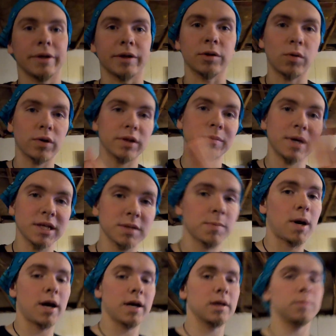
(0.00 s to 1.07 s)
Ignore the mess
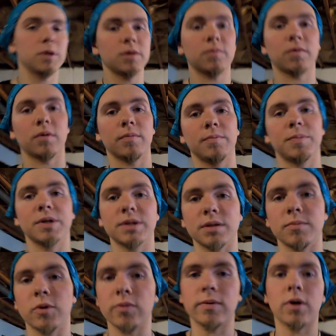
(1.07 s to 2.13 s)
behind me. We're busy
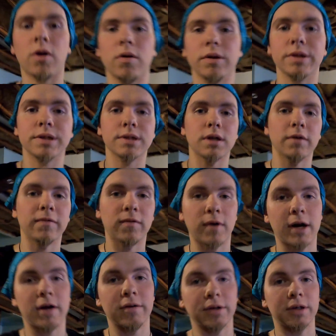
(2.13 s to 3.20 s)
moving all this stuff
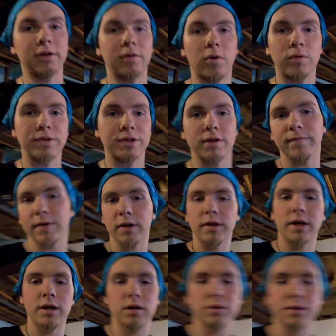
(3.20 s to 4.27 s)
around and getting old stuff out of
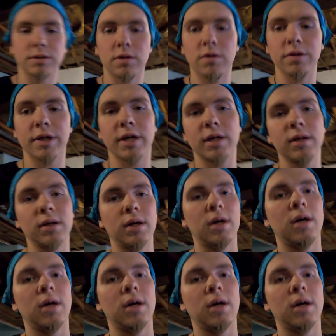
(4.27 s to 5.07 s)
the house and all that.